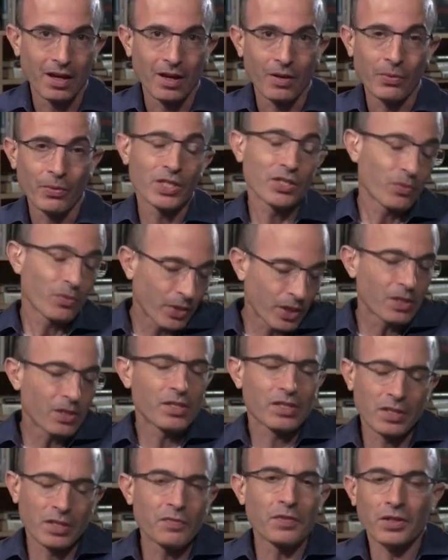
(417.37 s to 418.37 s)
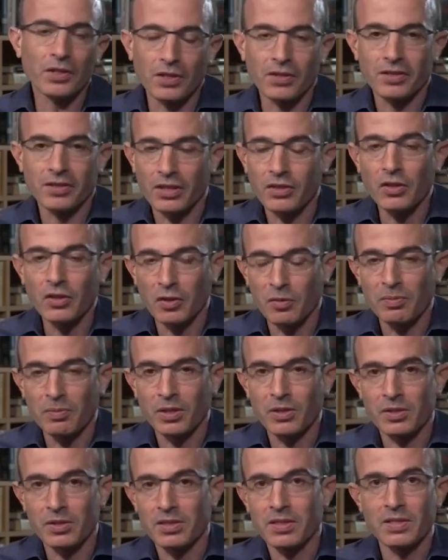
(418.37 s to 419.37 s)
which is difficult, I know,
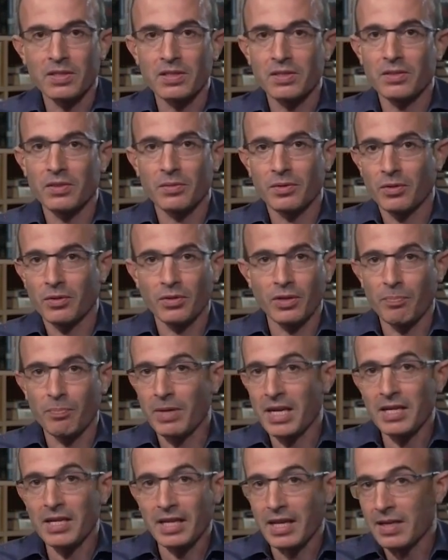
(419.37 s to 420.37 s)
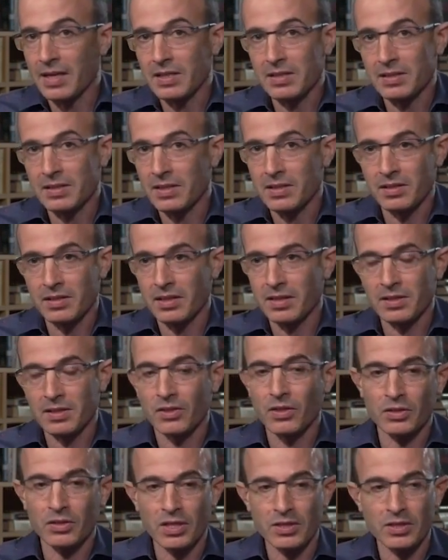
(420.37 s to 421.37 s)
because this is, in many cases, it's not just